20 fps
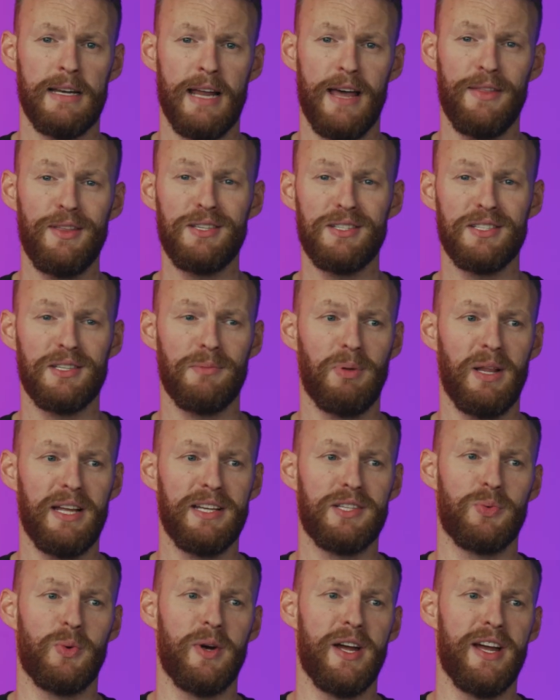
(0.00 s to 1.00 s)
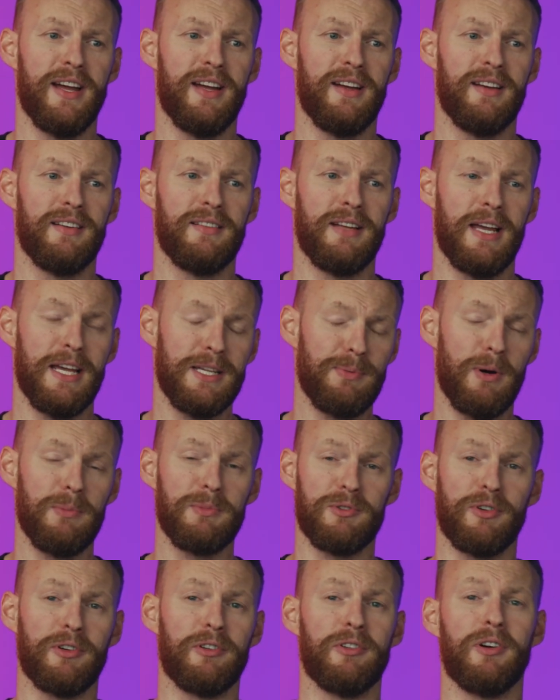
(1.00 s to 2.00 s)
Now, this is a place where SBOMs
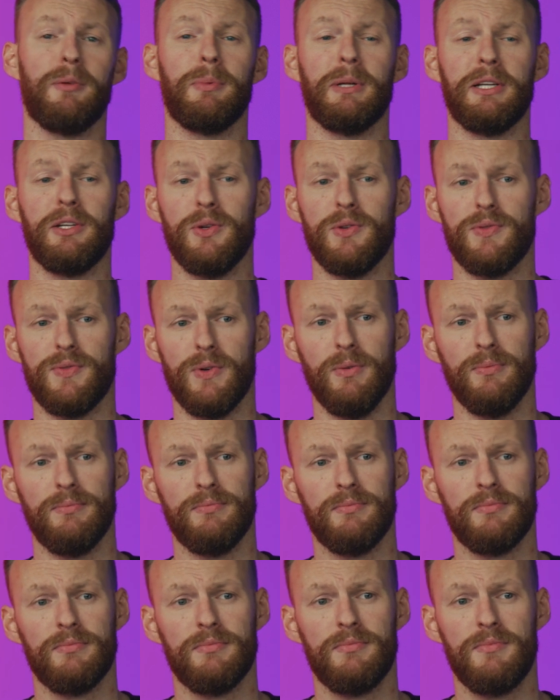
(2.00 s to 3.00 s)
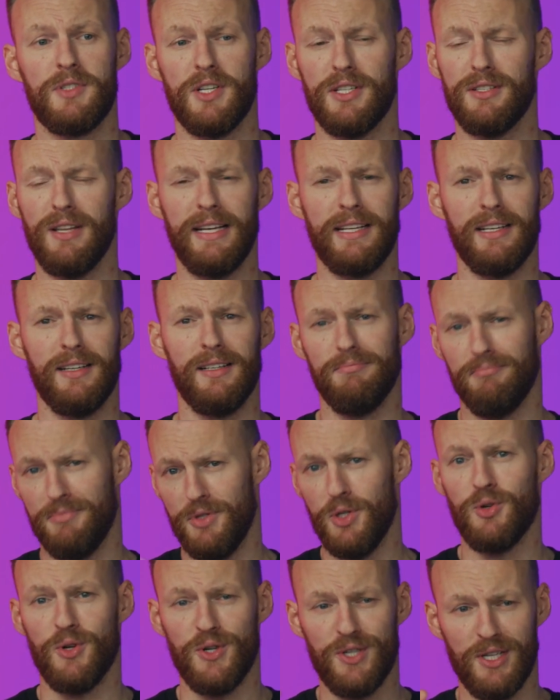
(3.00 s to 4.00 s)
are incredibly useful. just like a
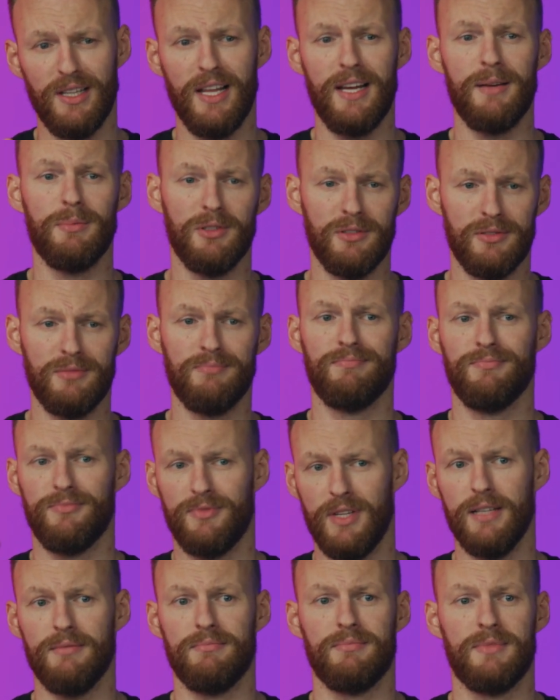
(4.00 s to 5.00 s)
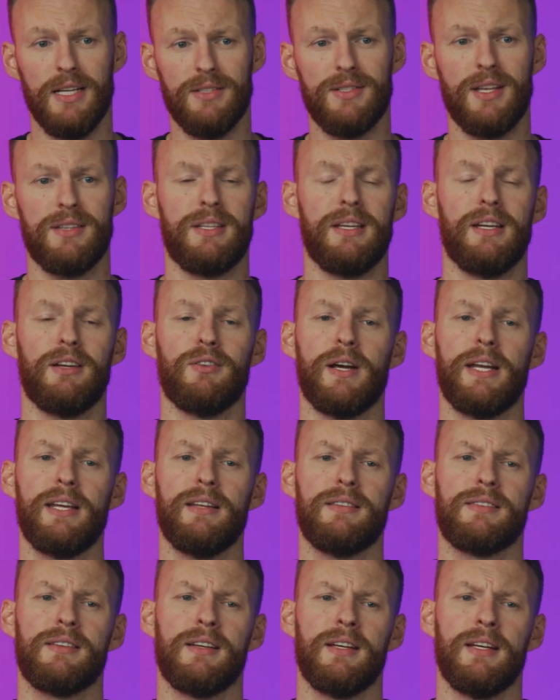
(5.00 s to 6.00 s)
nutrition label that tells us the
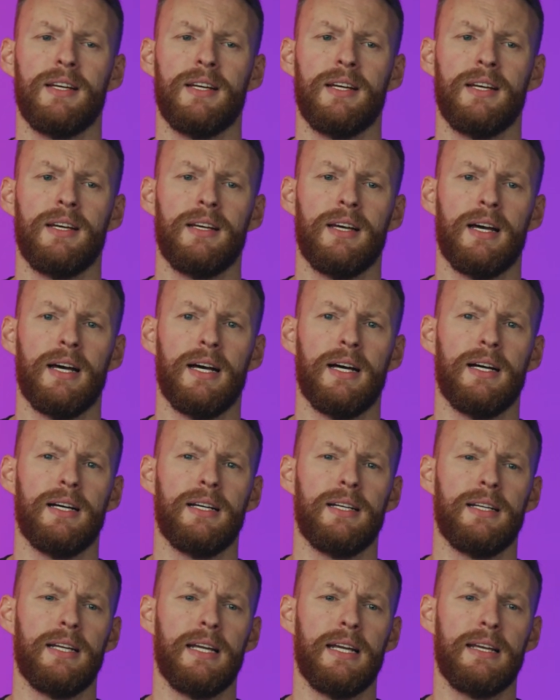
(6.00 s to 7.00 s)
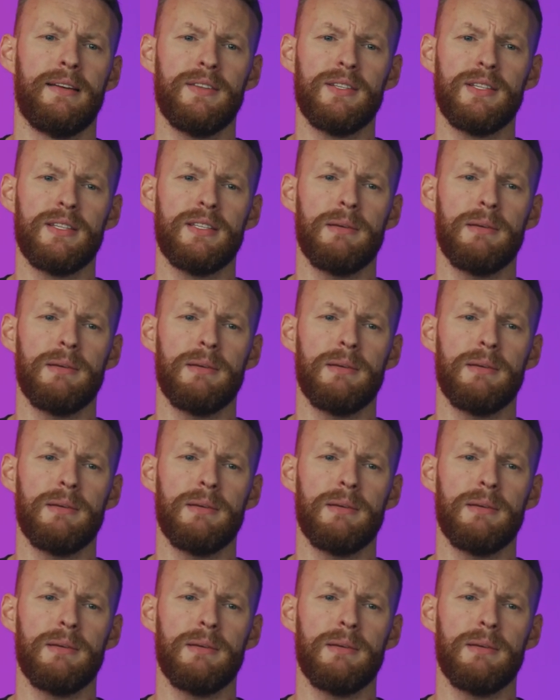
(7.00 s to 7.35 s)
ingredients, it gives us